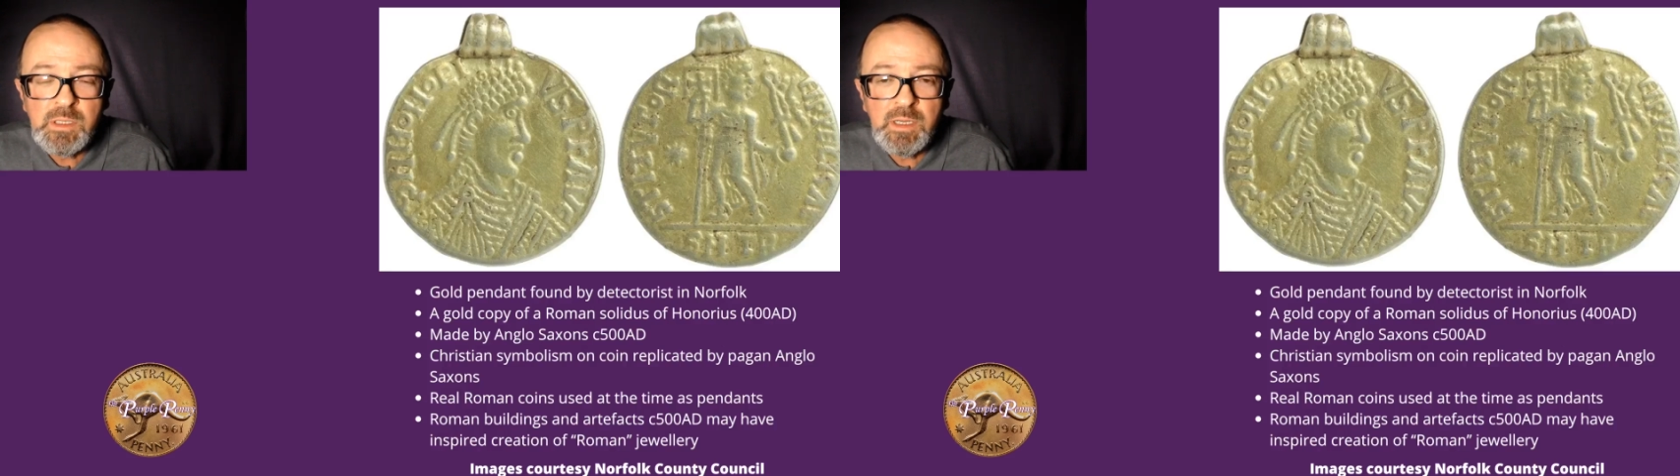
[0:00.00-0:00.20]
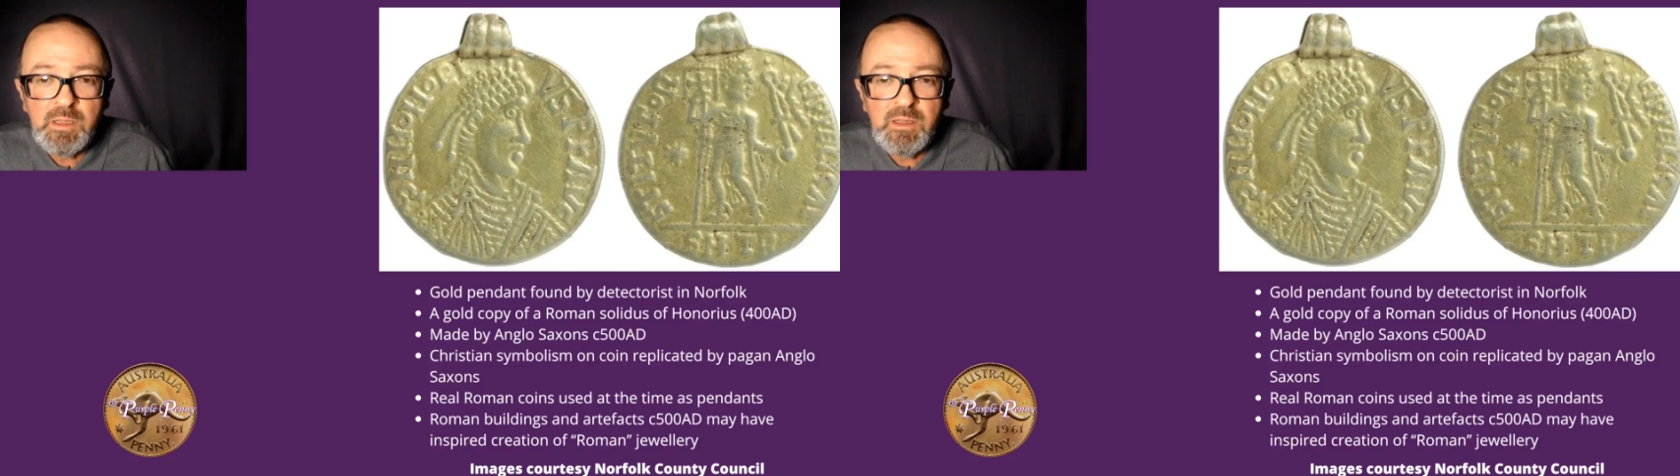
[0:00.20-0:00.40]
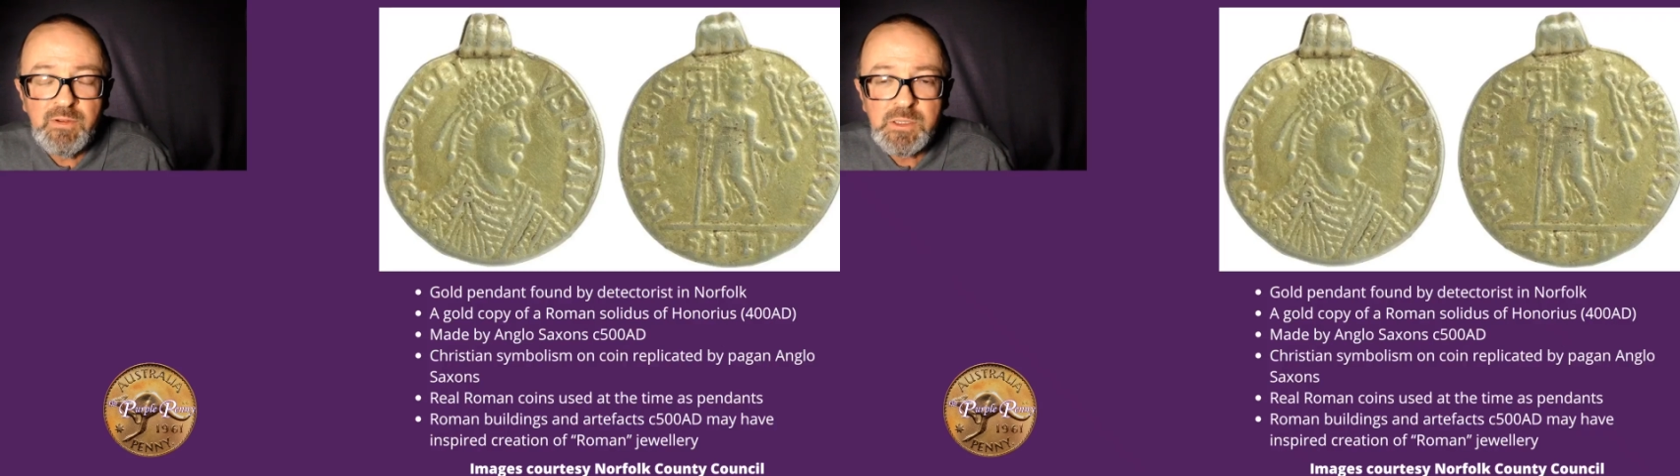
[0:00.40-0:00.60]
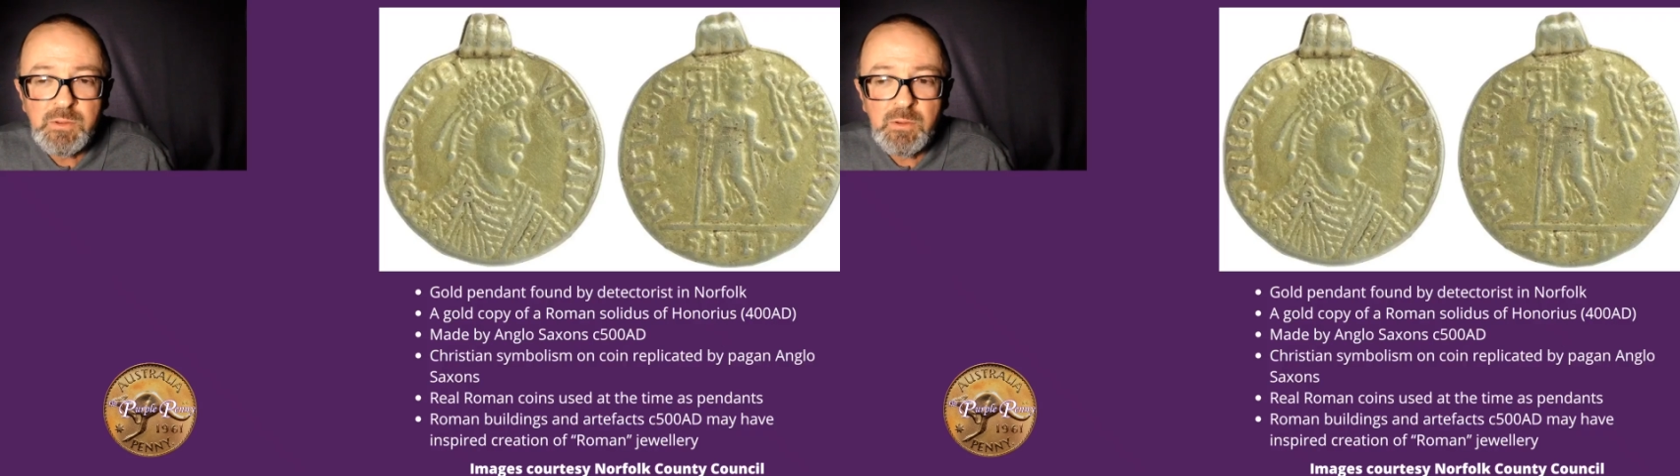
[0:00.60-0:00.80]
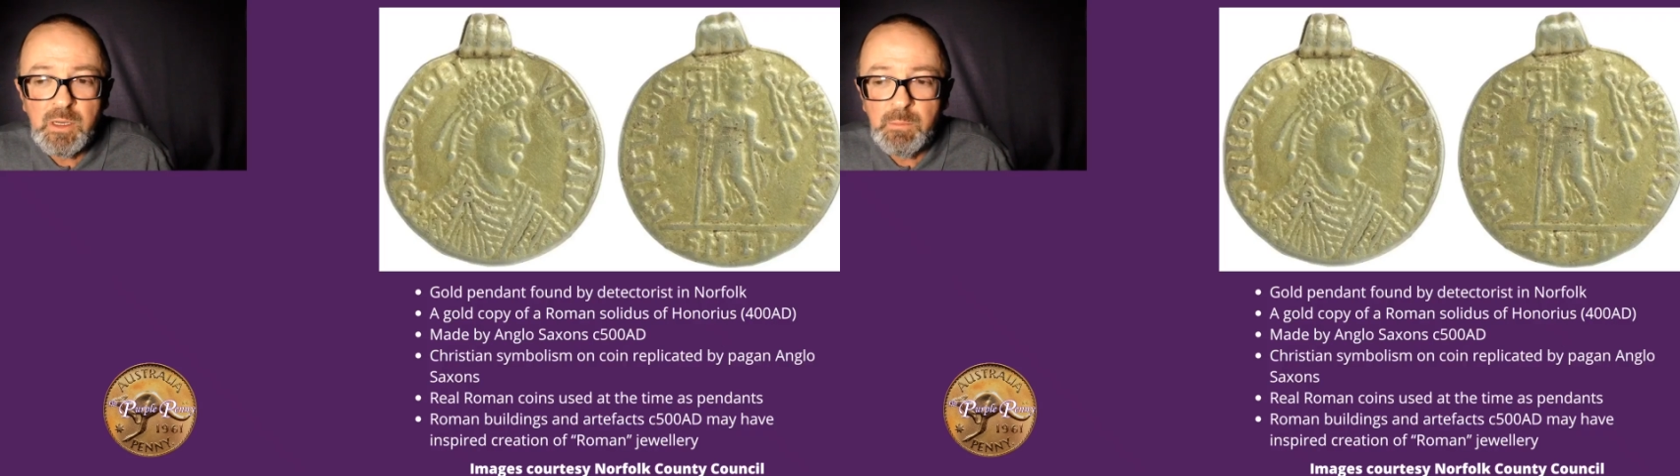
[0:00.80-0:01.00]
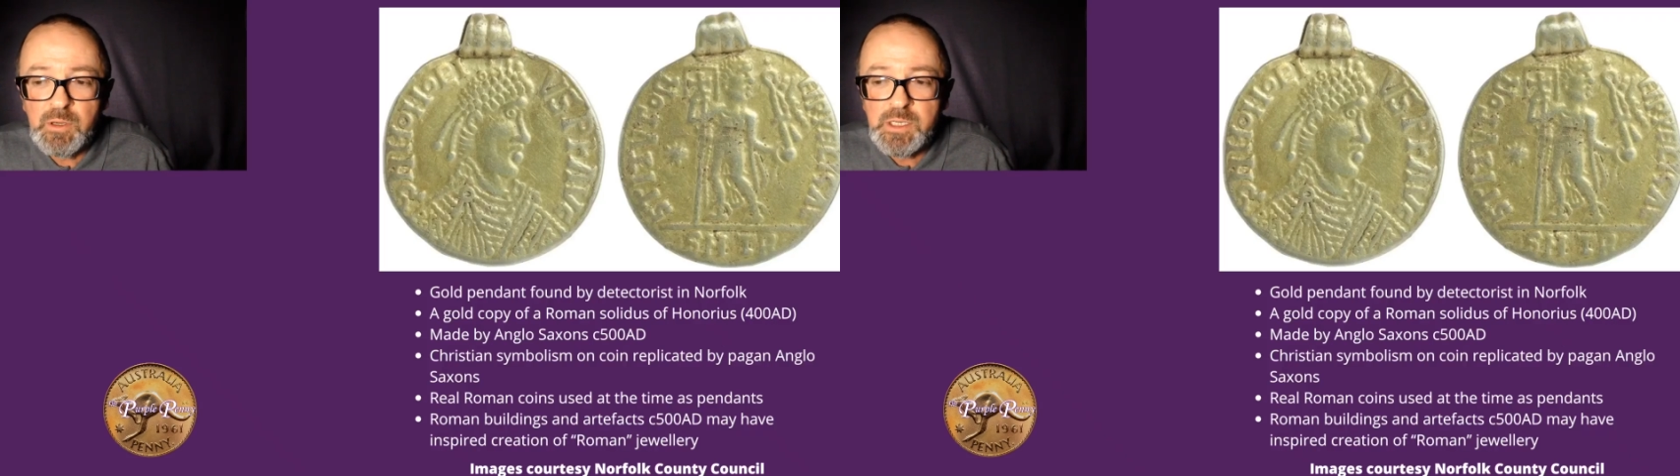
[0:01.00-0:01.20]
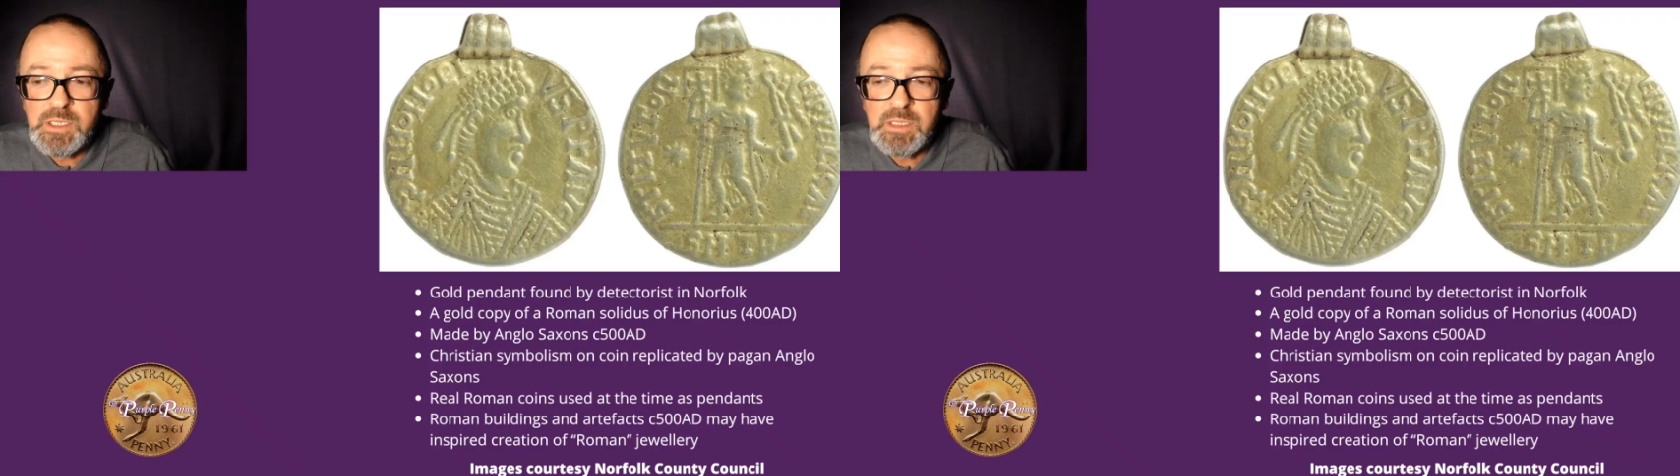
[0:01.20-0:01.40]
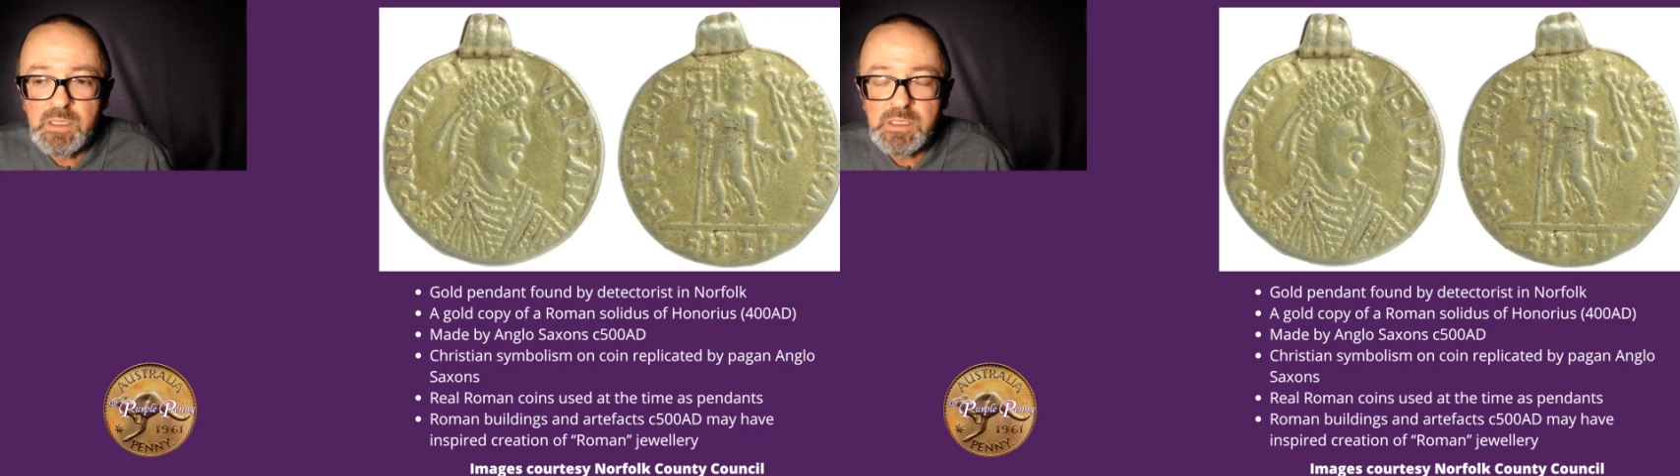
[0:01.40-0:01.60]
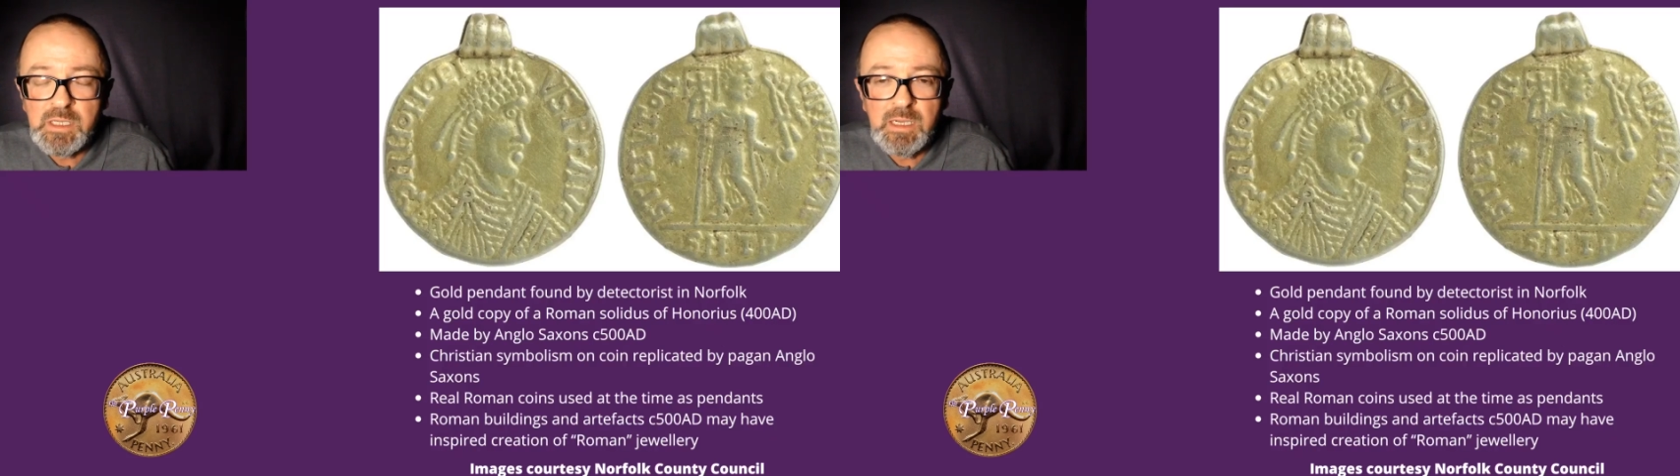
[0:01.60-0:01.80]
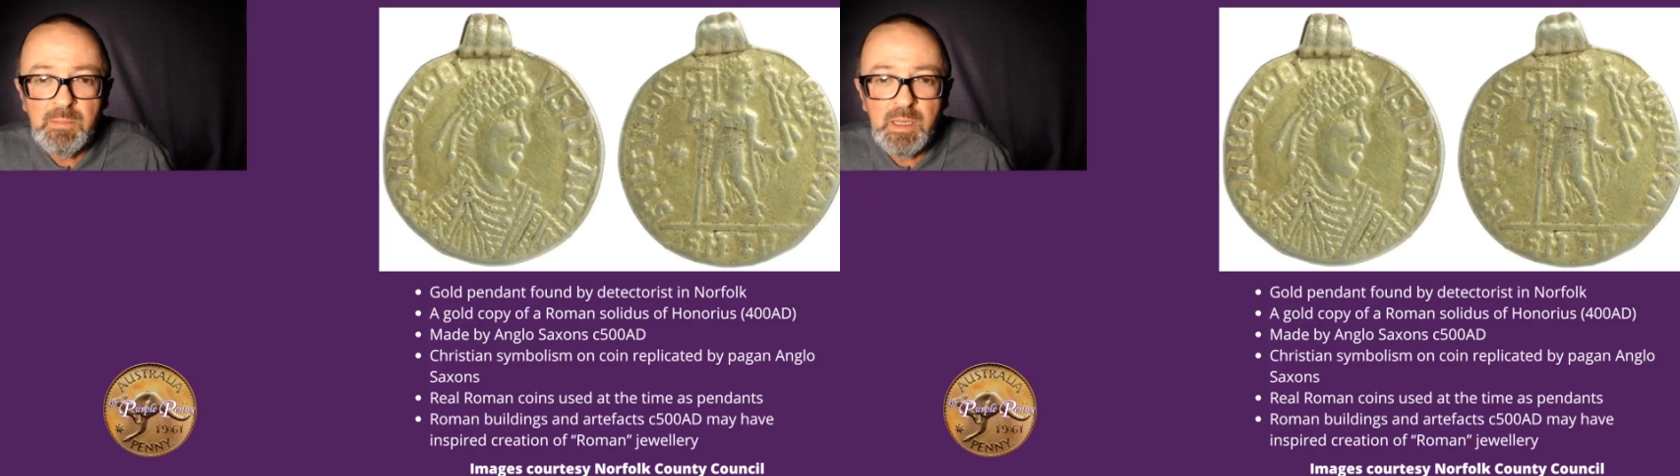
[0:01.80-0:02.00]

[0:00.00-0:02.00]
the Victorian British did the same.